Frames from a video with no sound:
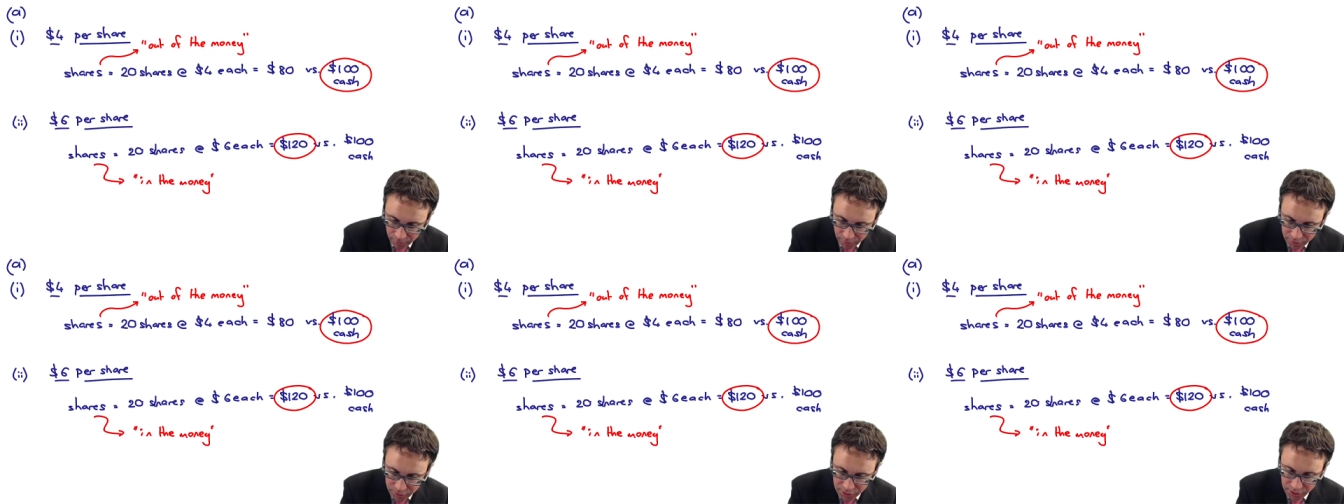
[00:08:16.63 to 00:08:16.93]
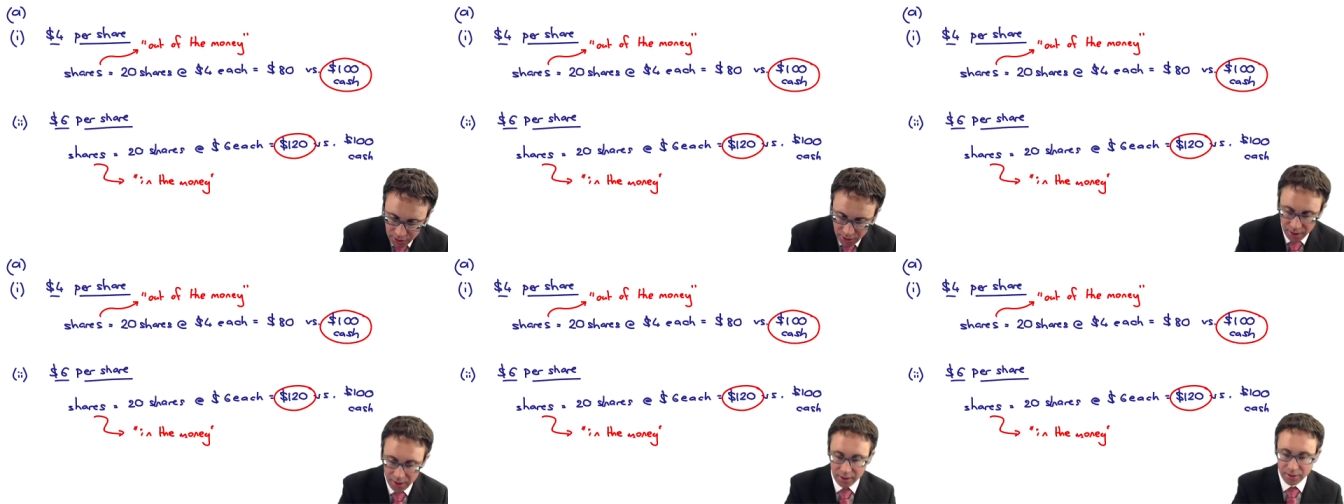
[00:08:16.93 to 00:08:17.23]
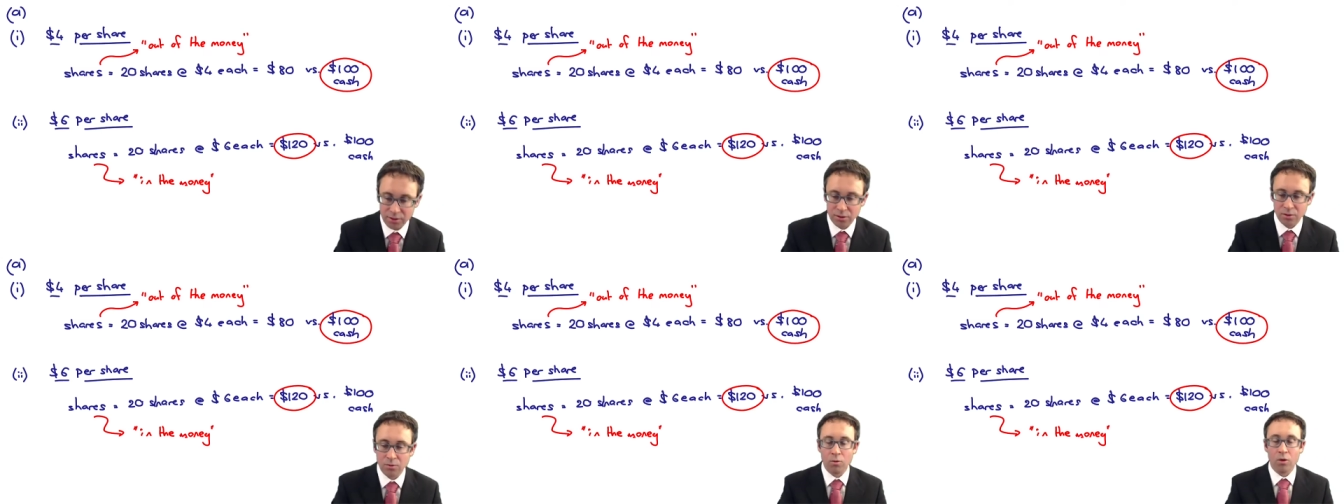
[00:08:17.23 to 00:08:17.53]
the
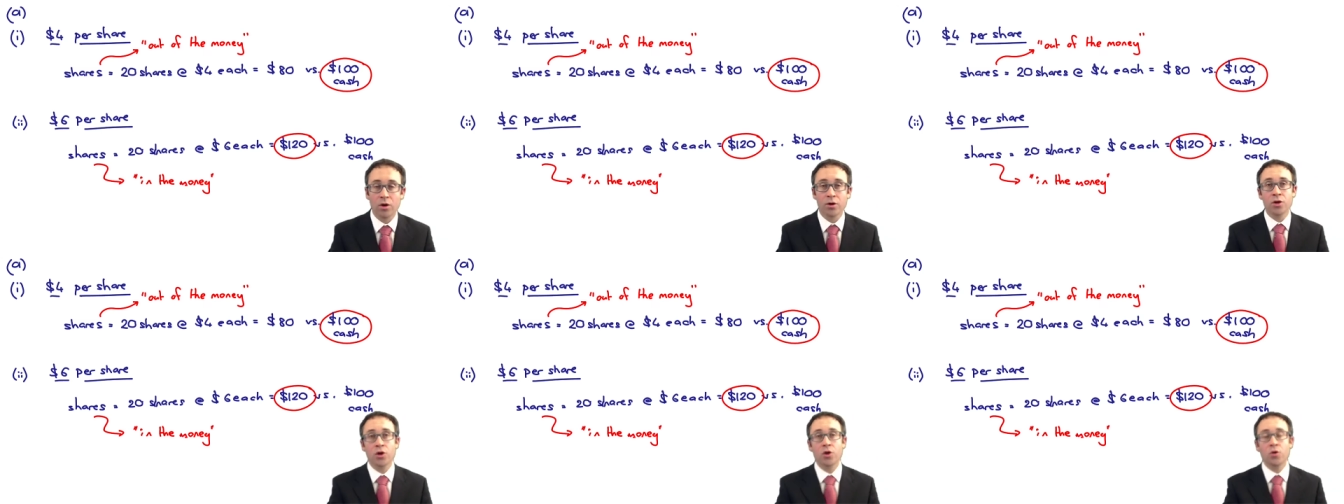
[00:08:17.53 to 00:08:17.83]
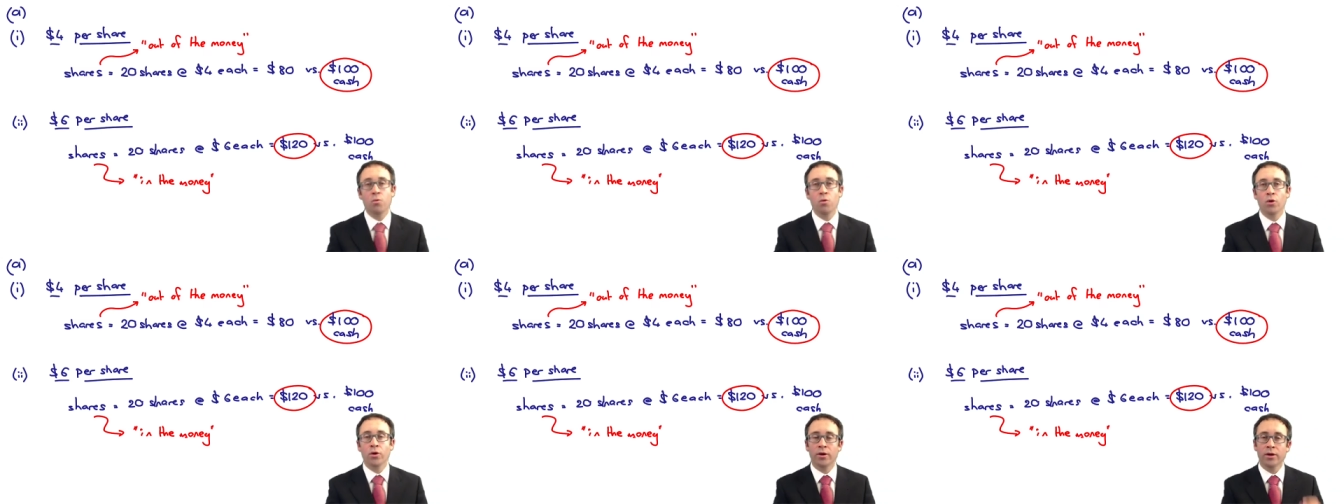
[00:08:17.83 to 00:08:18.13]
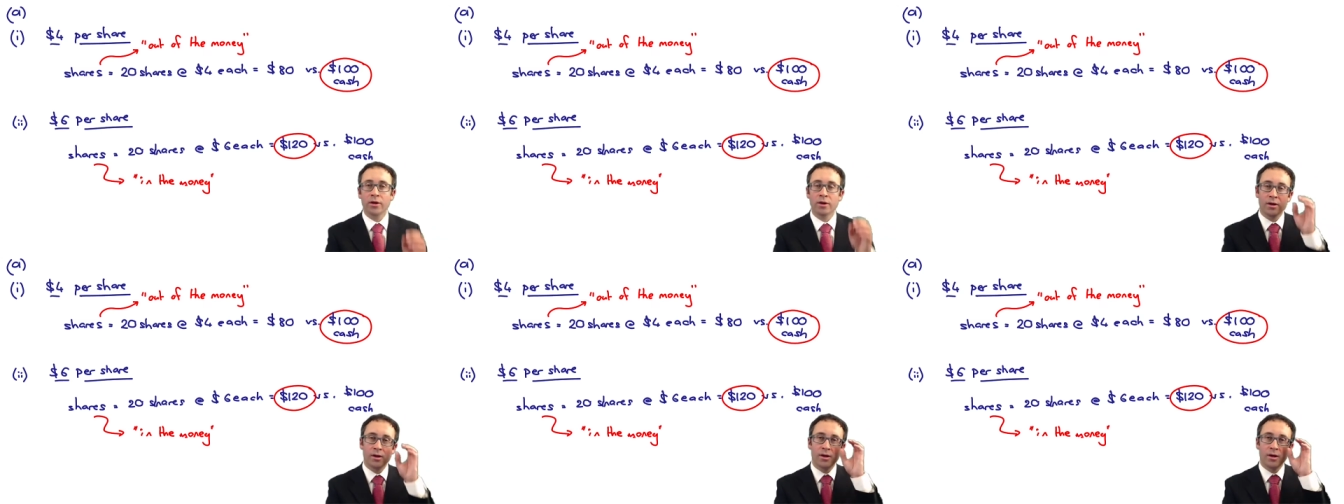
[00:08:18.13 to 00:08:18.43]
shares than what you
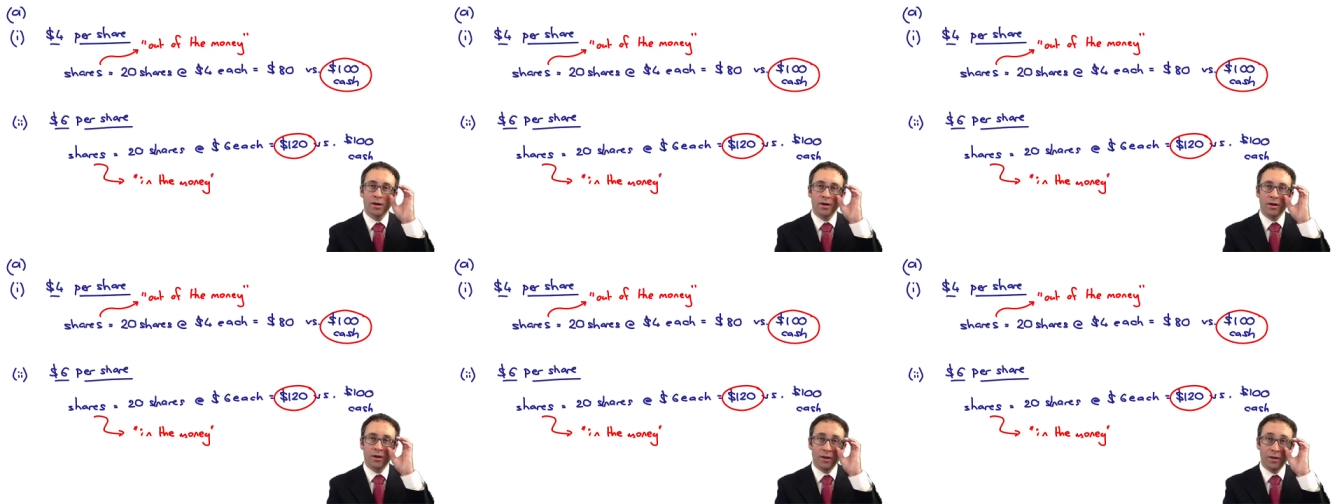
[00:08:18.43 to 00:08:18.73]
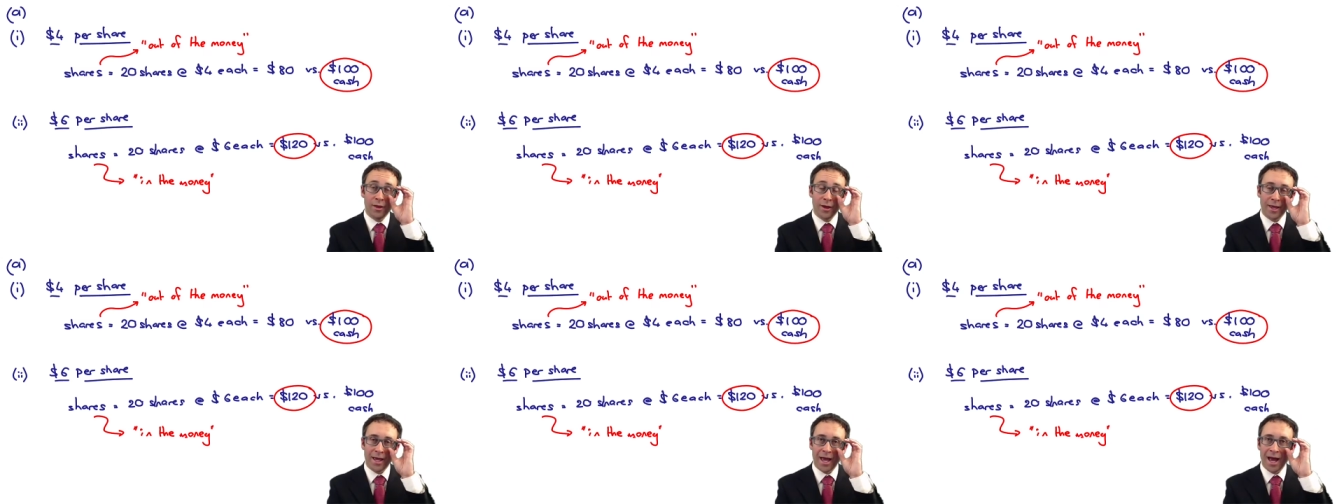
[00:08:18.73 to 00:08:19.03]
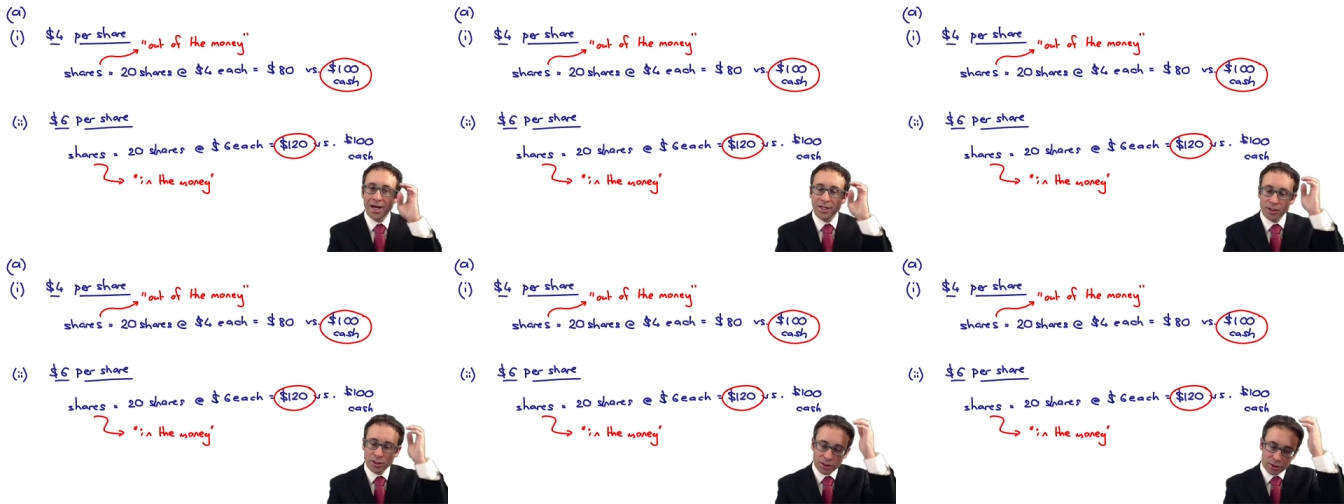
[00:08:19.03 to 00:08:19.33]
would the
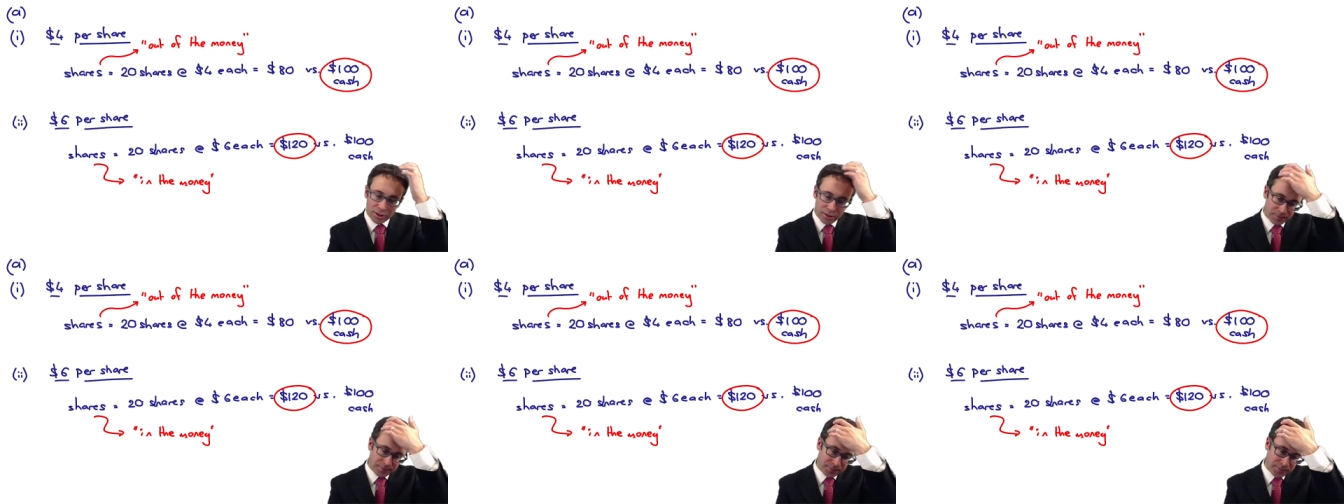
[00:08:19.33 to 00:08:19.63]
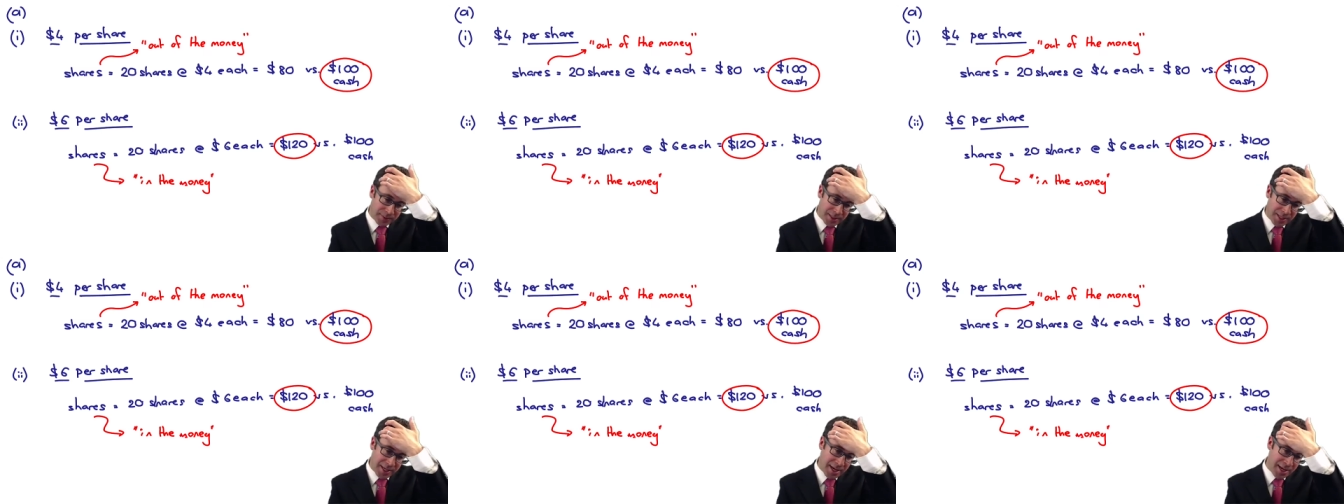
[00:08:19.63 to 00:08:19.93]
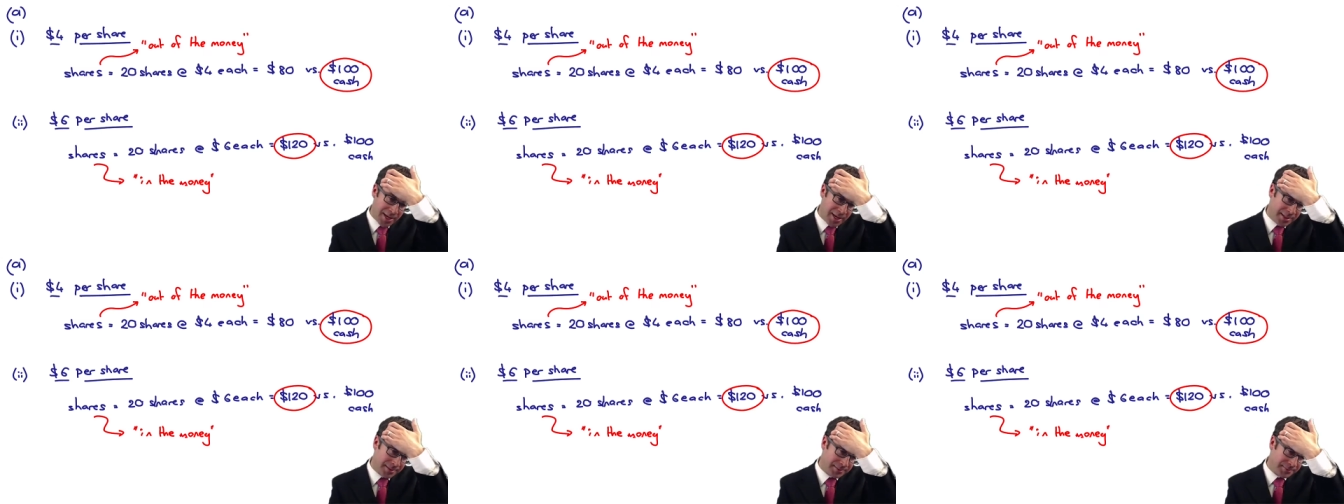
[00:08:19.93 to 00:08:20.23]
cash.
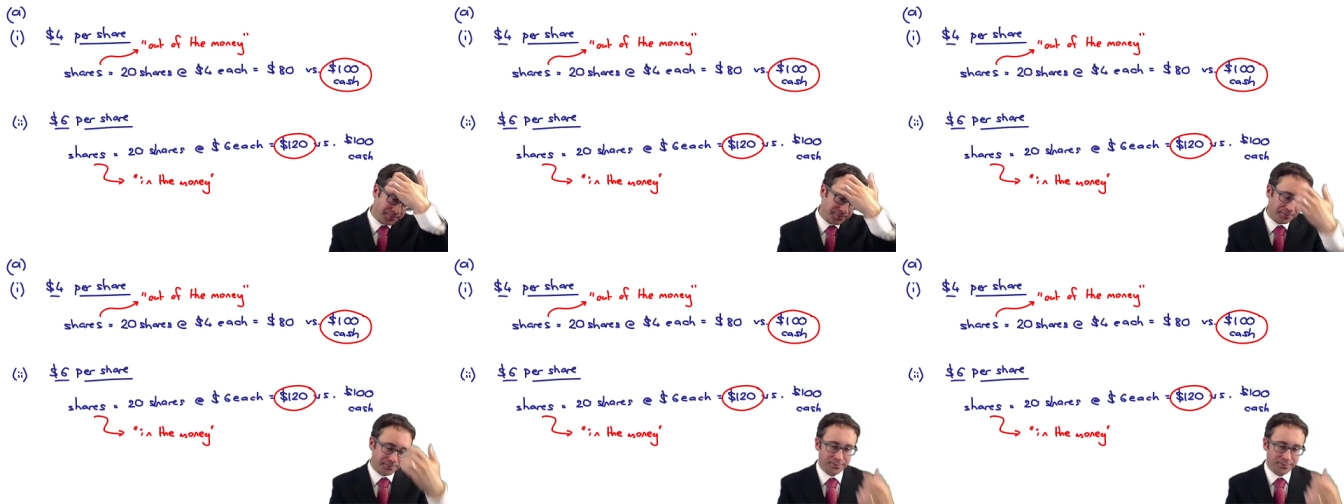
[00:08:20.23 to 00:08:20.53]
Okay,